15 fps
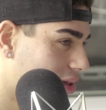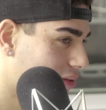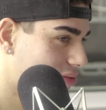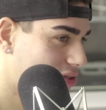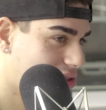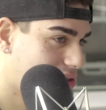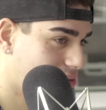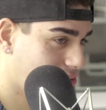love
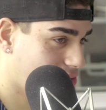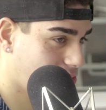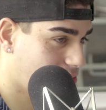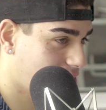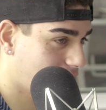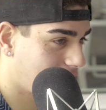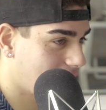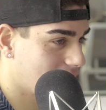
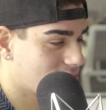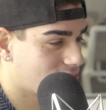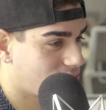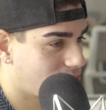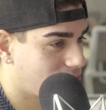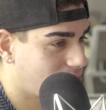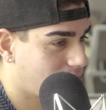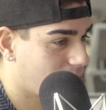Tory Lanez
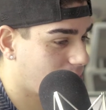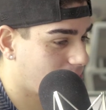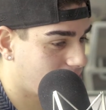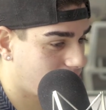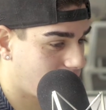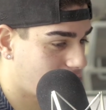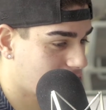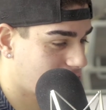
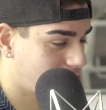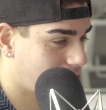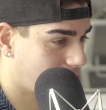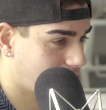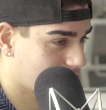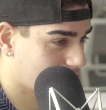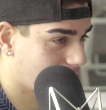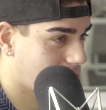
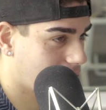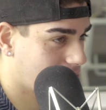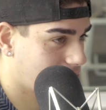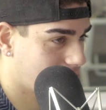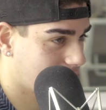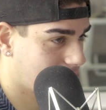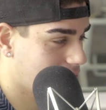first off,